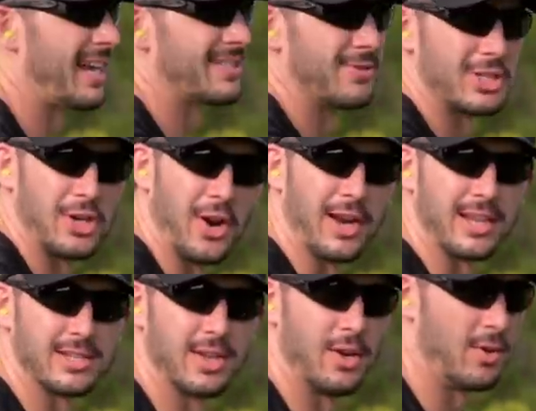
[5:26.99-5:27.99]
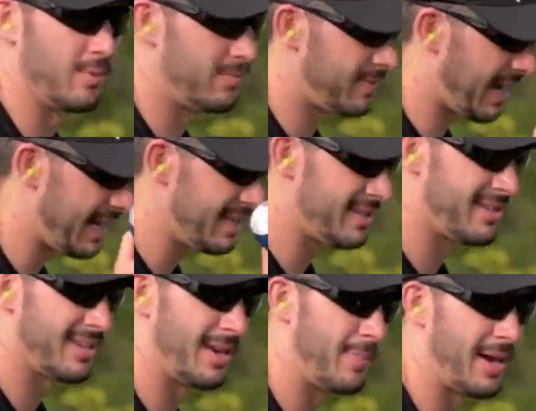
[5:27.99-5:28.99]
got to its target. So that
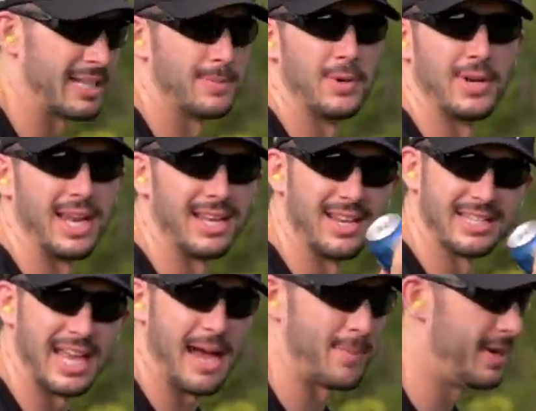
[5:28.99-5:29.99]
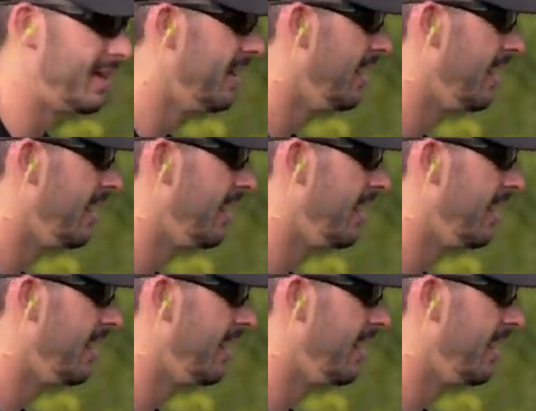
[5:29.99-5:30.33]
is a possibility, it does happen.